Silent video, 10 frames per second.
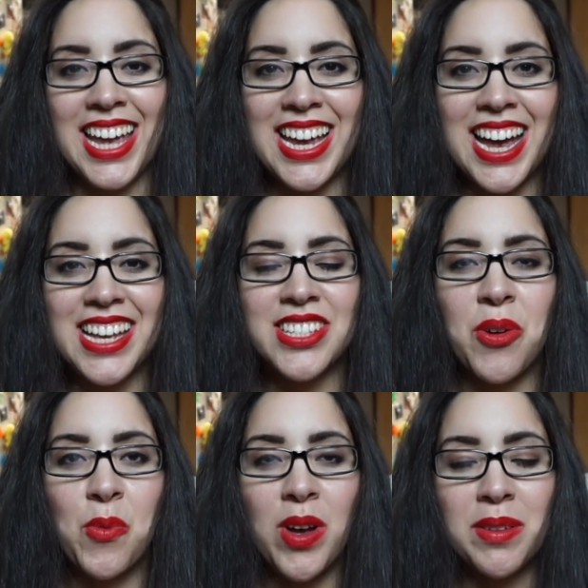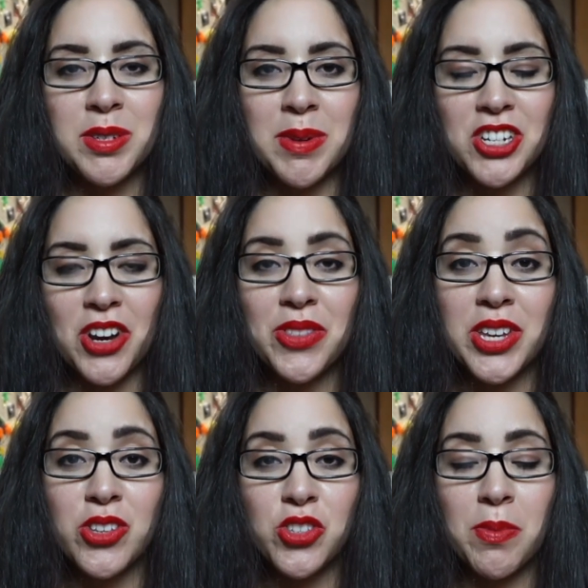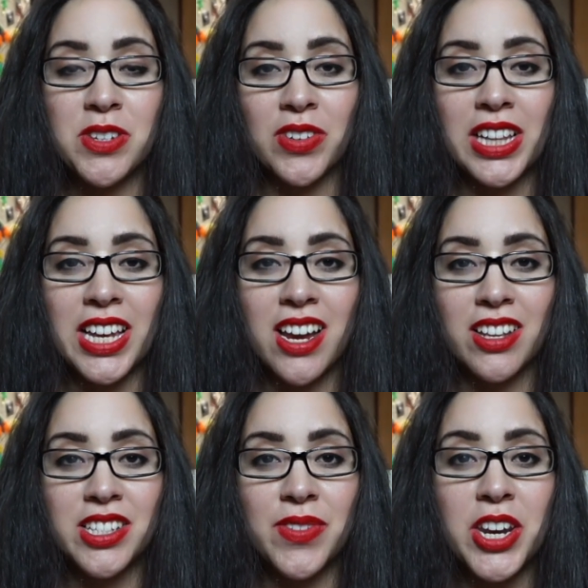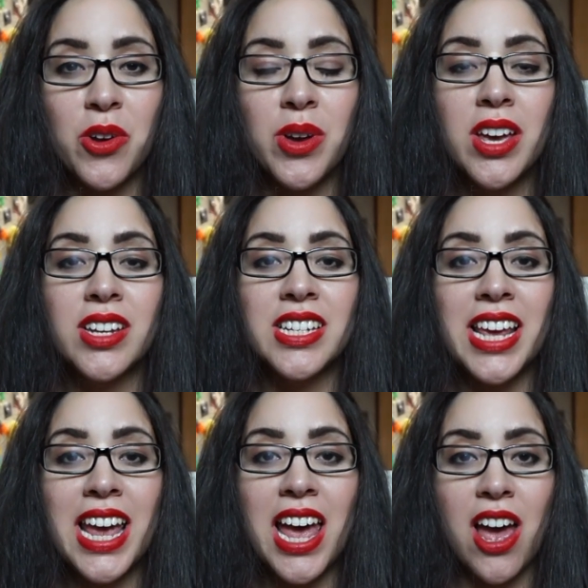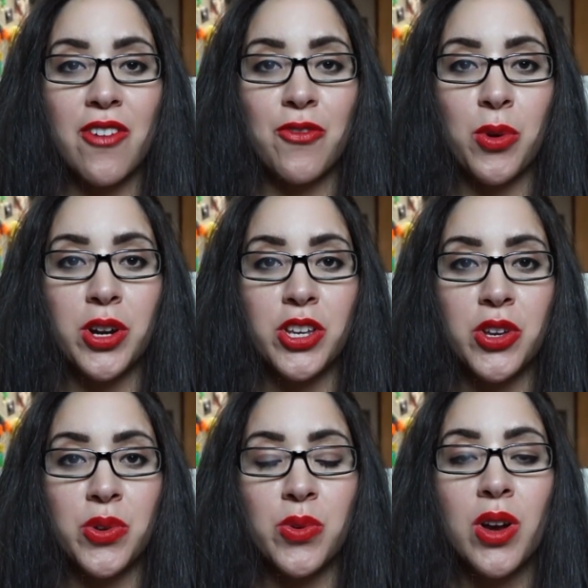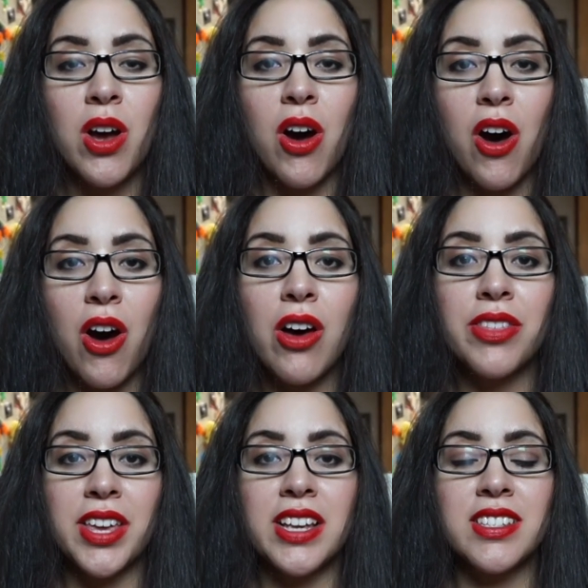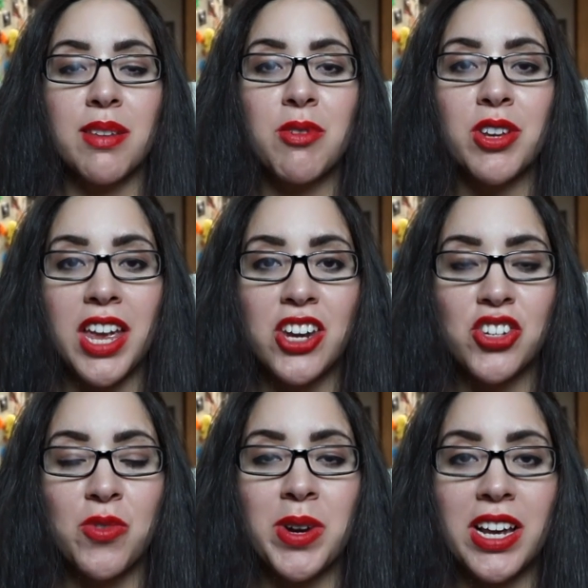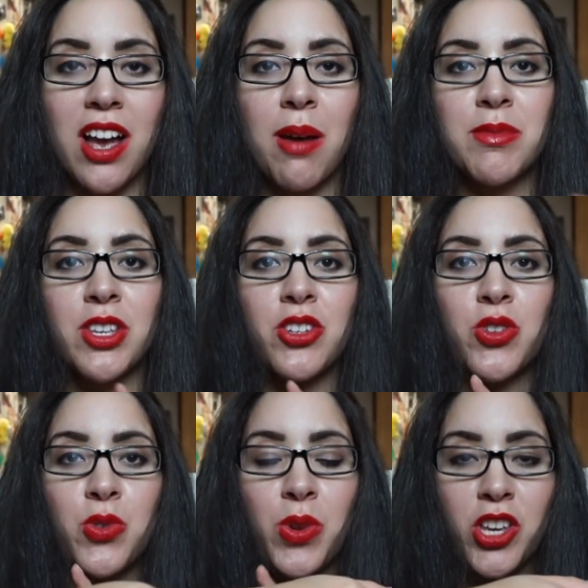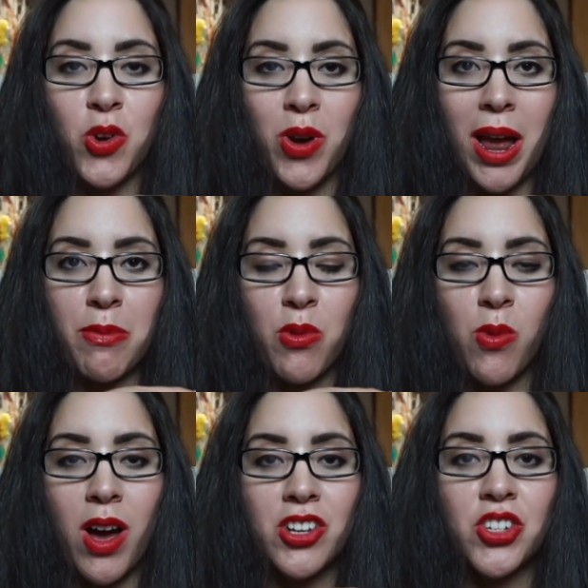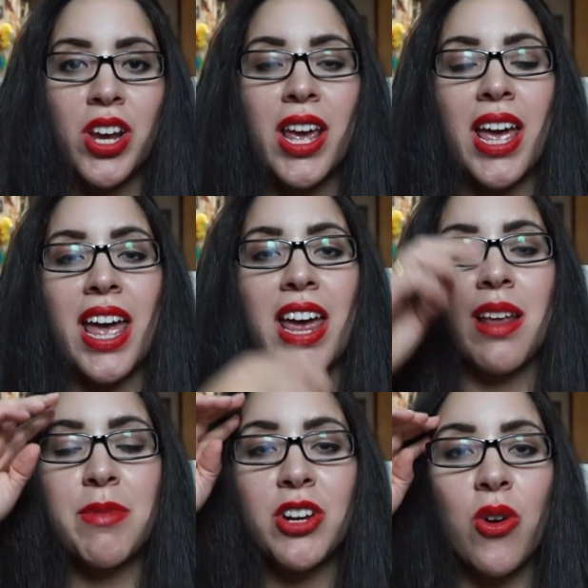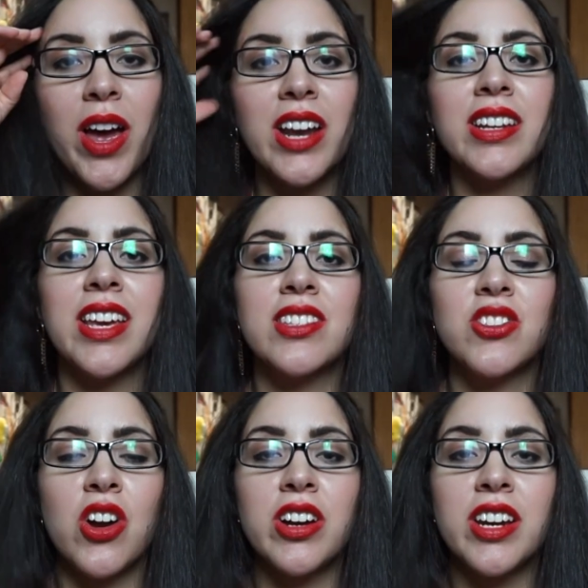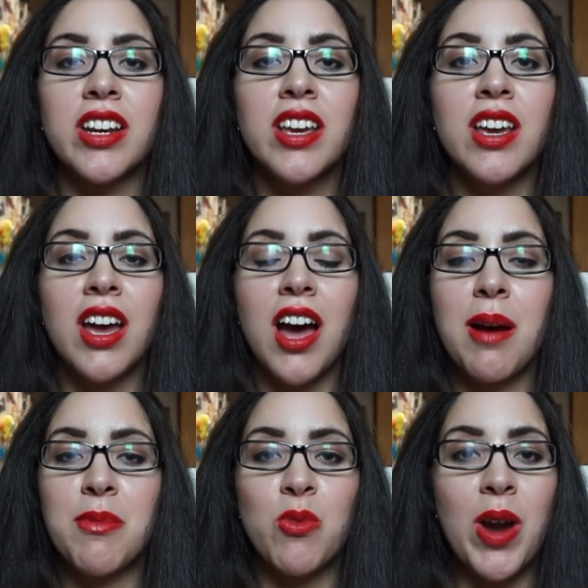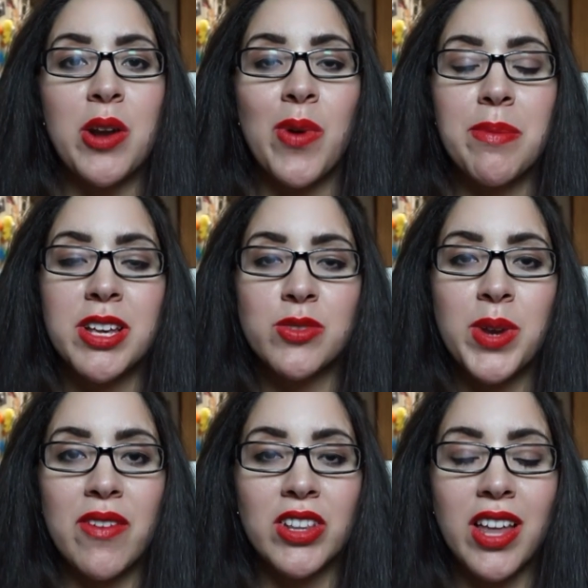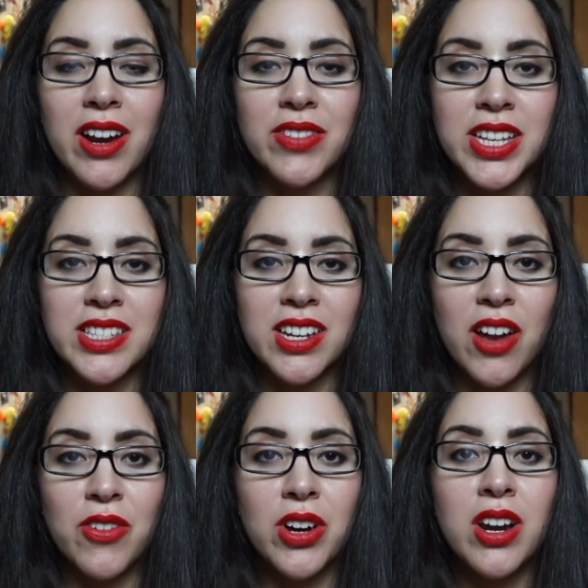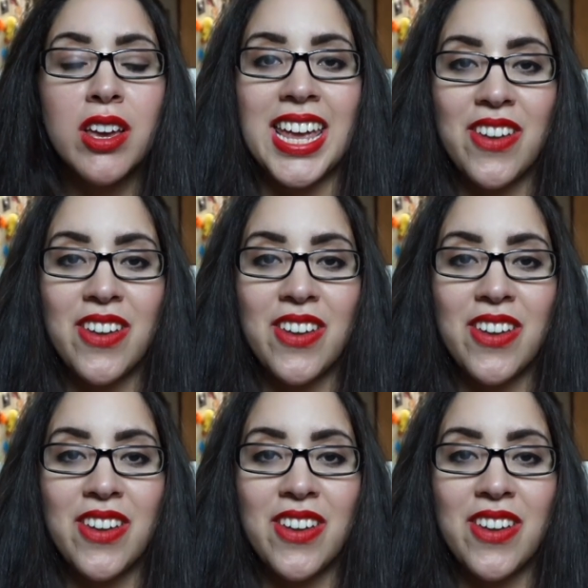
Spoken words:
Hey guys, welcome to my channel. Thank you so much for clicking on this video. Today I have for you all things communication when it comes to your Apple Watch. And I'm going to go ahead and get started right away because we have a lot of things to cover.